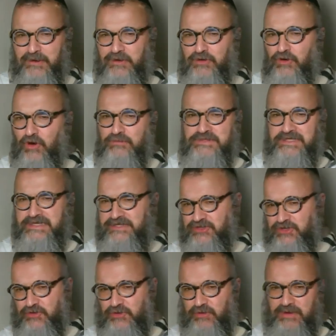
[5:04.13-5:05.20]
the pogroms in
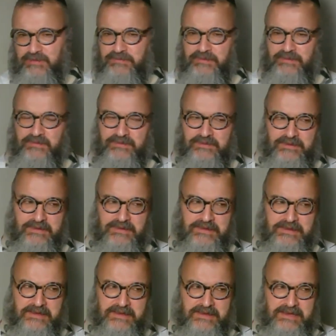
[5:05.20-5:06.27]
Eastern Europe.
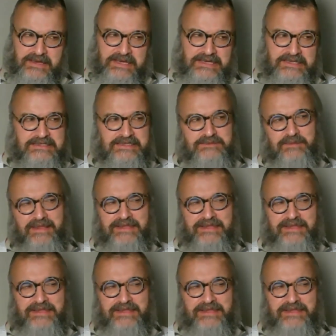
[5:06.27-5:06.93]
He says,